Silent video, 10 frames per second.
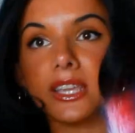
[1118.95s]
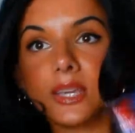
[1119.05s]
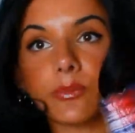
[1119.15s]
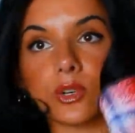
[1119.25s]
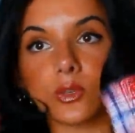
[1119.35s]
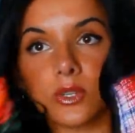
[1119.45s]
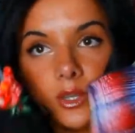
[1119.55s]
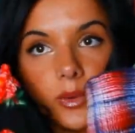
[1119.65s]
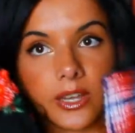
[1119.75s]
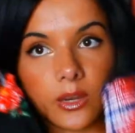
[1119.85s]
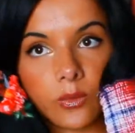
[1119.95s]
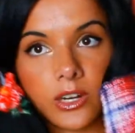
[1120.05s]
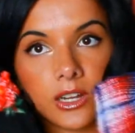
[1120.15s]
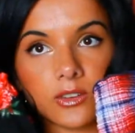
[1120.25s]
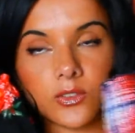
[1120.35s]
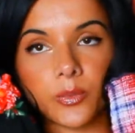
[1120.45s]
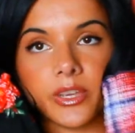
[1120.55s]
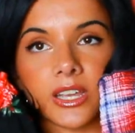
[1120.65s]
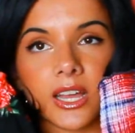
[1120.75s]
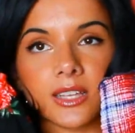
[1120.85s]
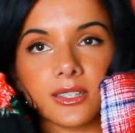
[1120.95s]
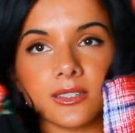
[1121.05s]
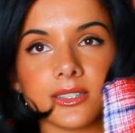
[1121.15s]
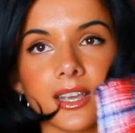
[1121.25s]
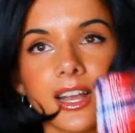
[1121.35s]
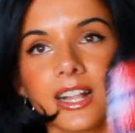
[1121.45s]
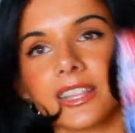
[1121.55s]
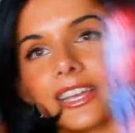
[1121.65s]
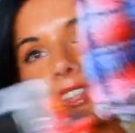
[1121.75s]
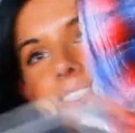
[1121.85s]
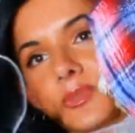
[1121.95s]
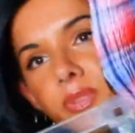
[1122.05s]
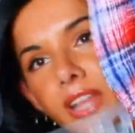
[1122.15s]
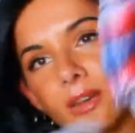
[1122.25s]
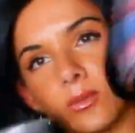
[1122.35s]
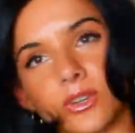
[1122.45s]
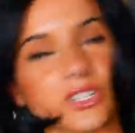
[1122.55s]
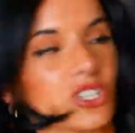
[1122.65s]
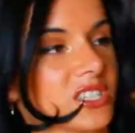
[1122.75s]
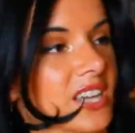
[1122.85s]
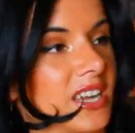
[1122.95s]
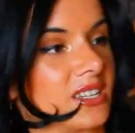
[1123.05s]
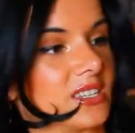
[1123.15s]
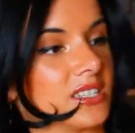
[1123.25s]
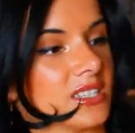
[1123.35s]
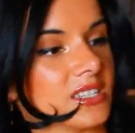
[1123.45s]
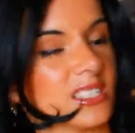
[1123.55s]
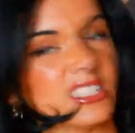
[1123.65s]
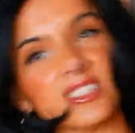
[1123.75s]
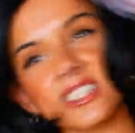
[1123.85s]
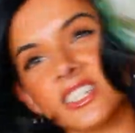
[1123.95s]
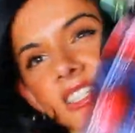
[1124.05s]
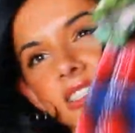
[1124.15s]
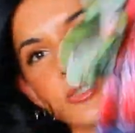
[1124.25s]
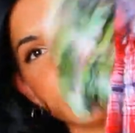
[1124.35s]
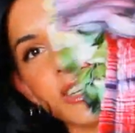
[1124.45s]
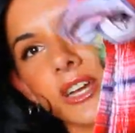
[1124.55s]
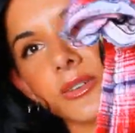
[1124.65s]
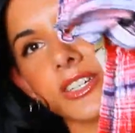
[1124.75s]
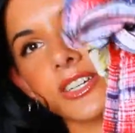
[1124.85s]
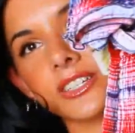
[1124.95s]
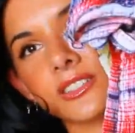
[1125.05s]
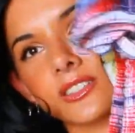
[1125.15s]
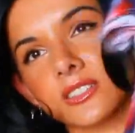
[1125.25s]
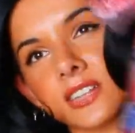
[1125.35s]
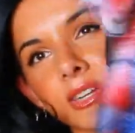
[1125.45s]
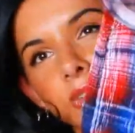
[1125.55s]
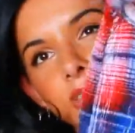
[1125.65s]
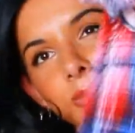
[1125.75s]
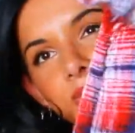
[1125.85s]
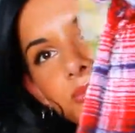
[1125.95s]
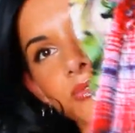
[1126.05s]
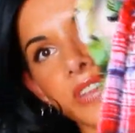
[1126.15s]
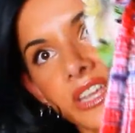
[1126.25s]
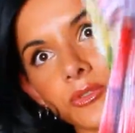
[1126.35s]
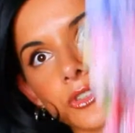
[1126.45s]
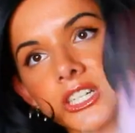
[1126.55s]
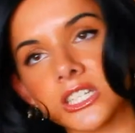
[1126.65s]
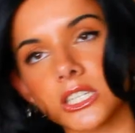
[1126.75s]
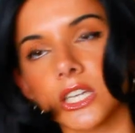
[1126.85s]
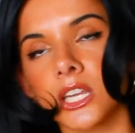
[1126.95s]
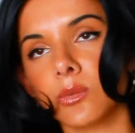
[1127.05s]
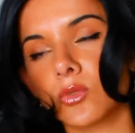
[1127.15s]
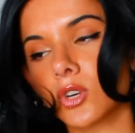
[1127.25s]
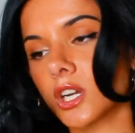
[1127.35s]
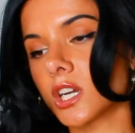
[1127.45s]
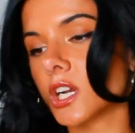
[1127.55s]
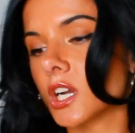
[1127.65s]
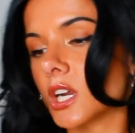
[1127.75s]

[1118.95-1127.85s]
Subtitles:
to keep, which ones I want to get rid of, because like this plaid one is just kind of meh to me nowadays. It's not really my favorite anymore.